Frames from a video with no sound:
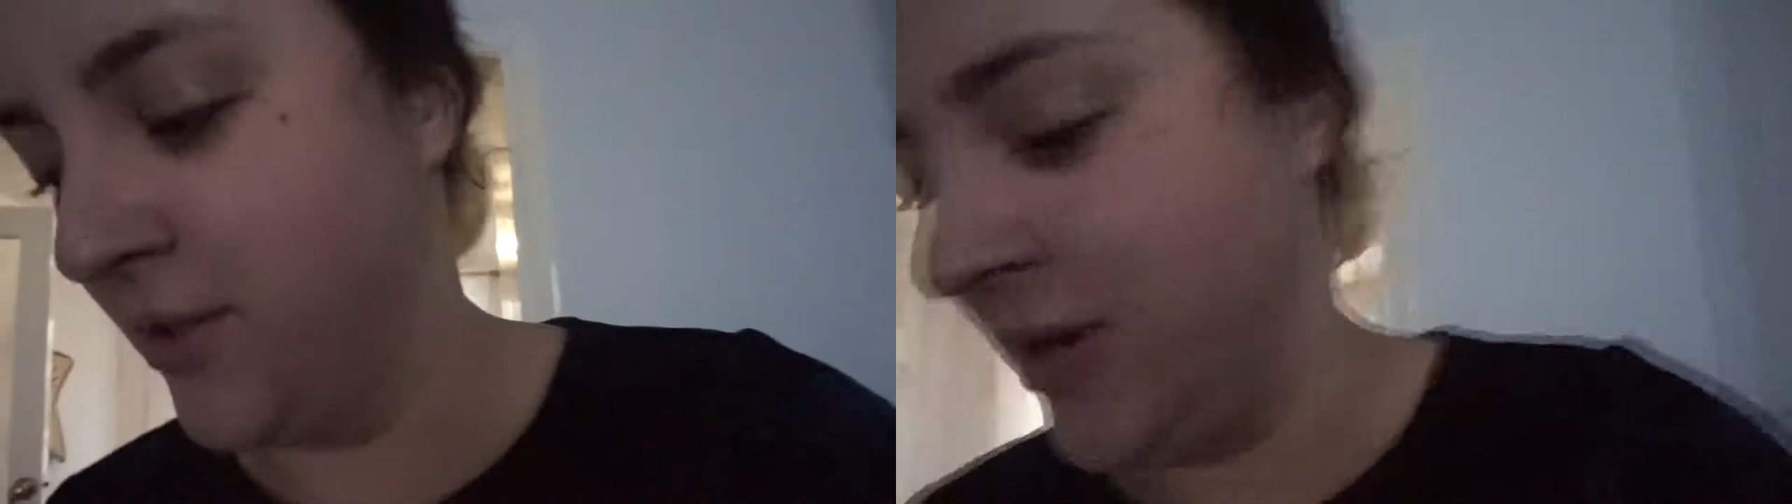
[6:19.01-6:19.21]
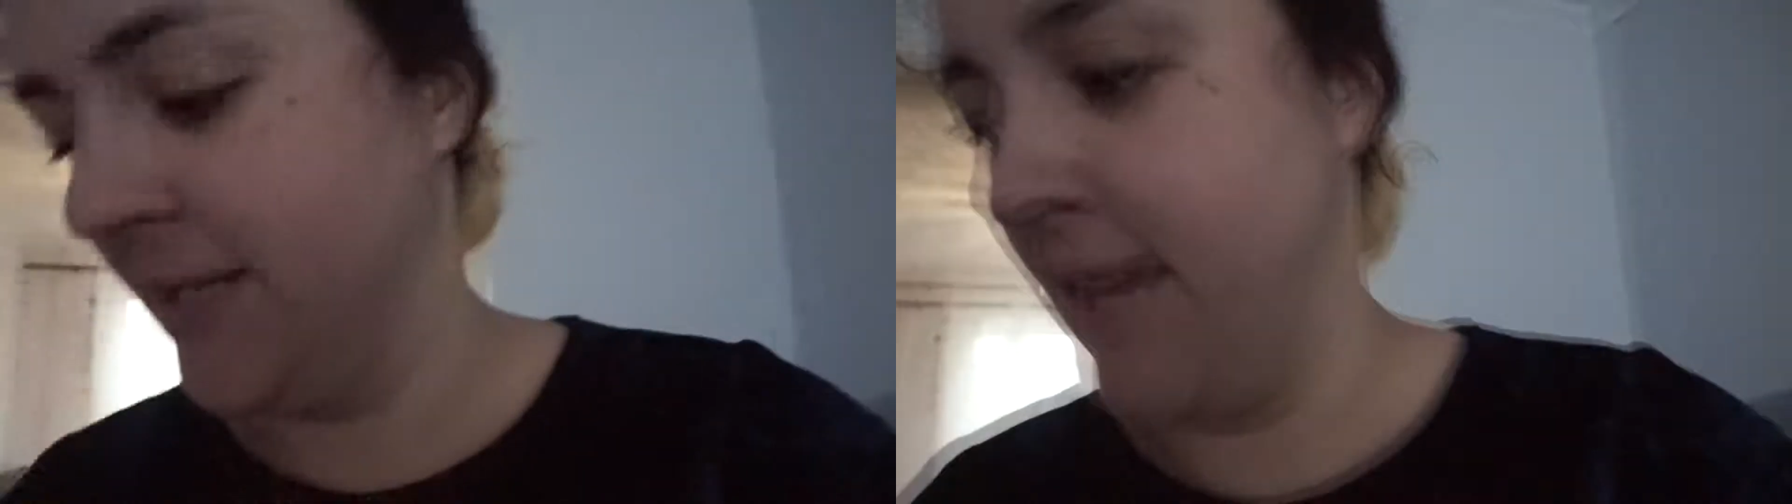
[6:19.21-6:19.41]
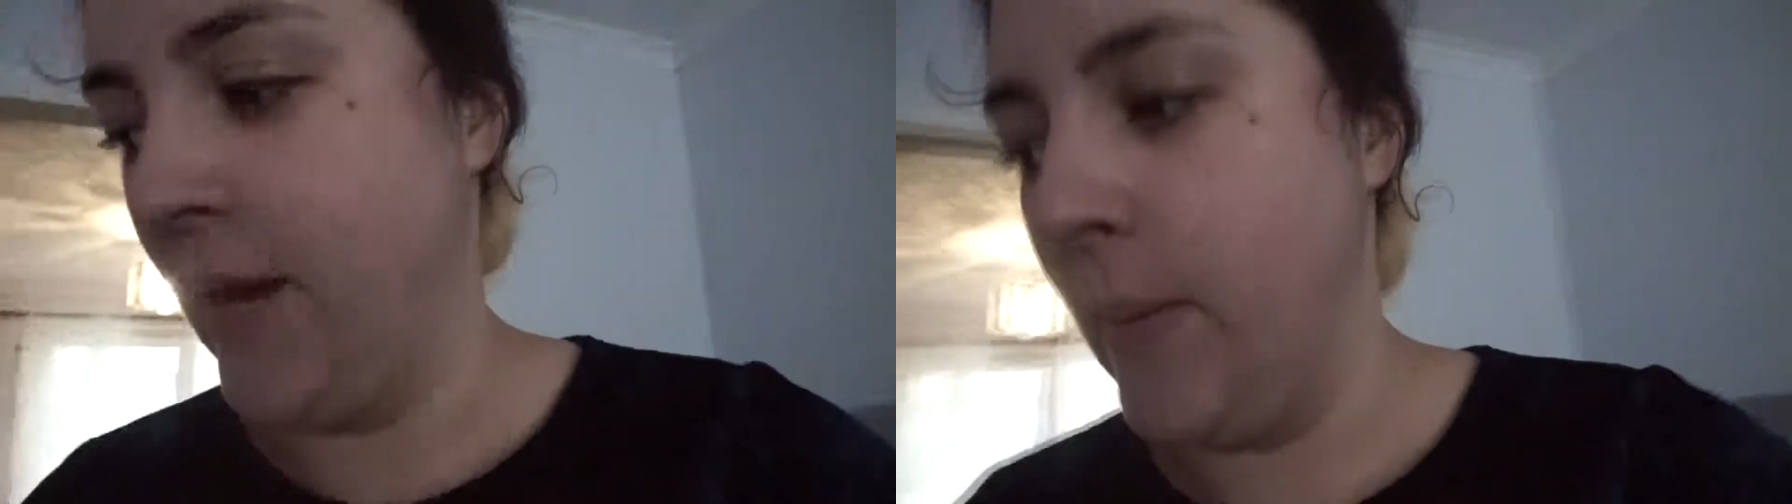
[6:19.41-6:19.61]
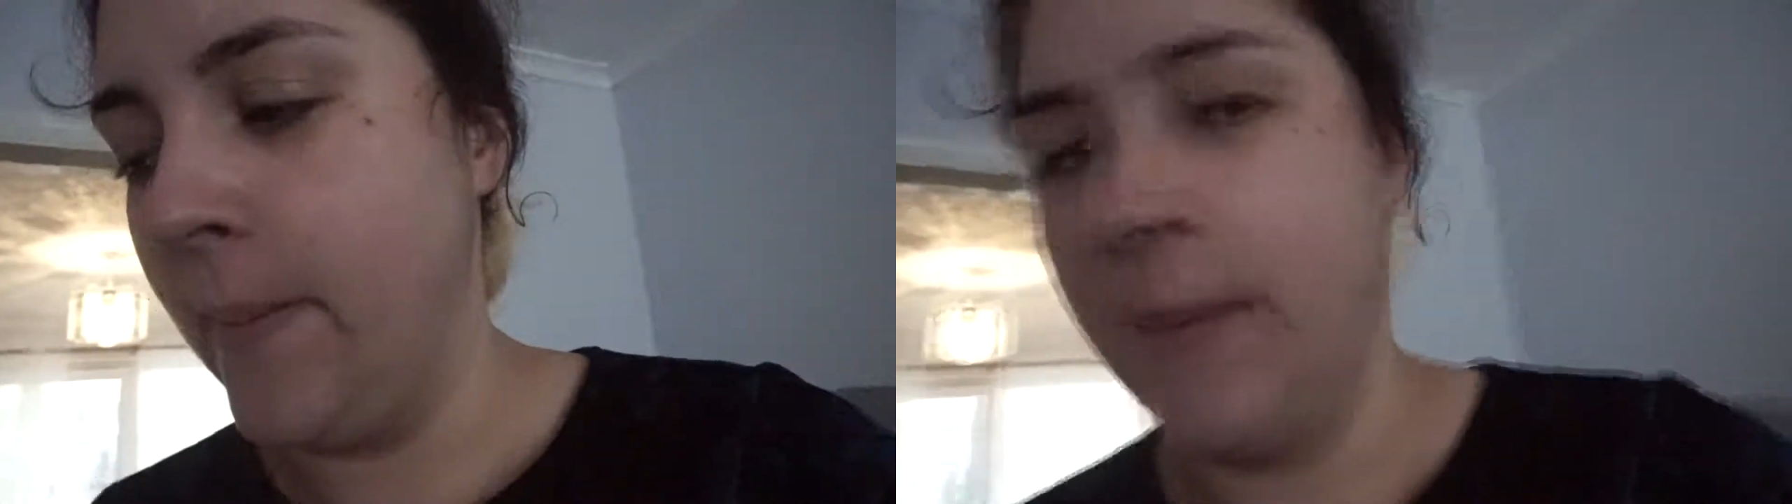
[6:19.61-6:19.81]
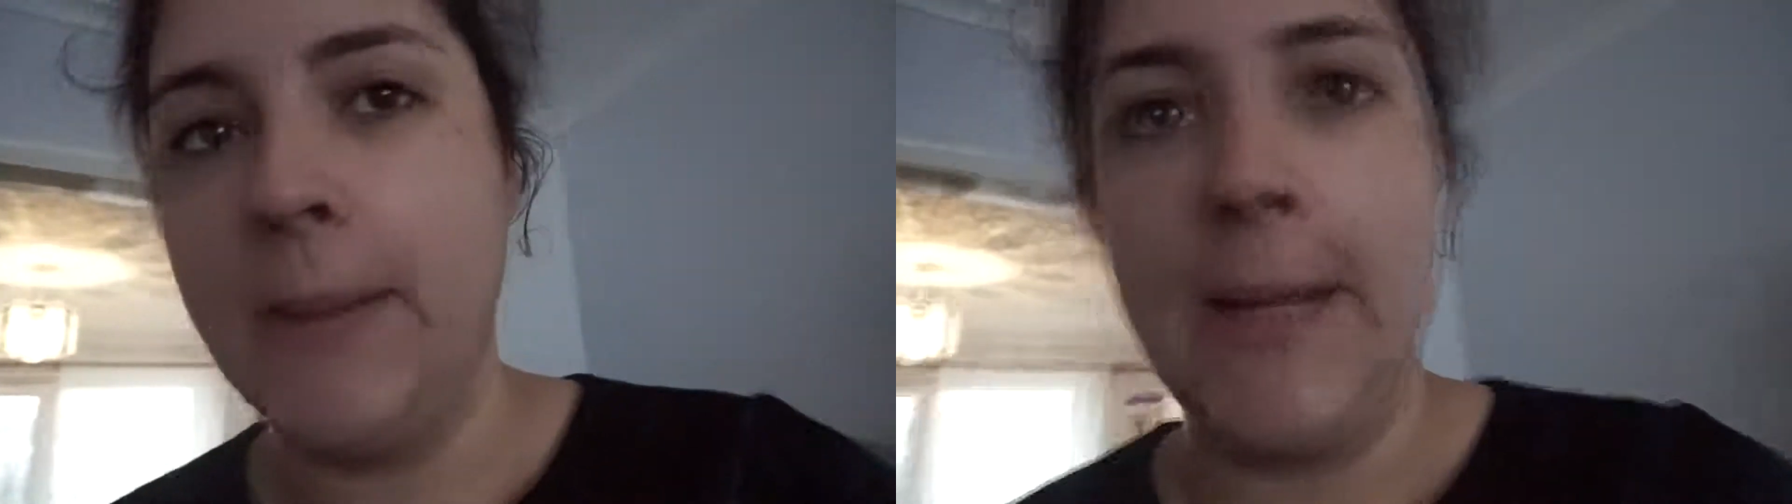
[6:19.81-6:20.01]
Stressed out.
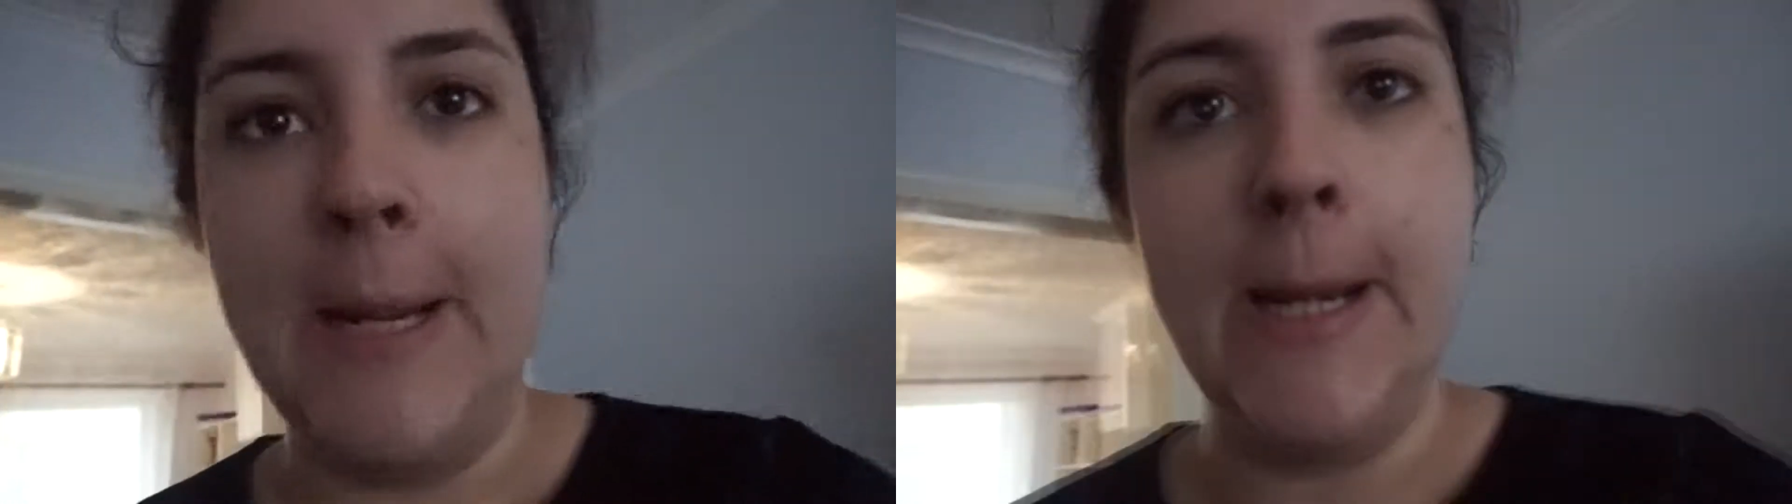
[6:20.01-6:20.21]
But I'm gonna eat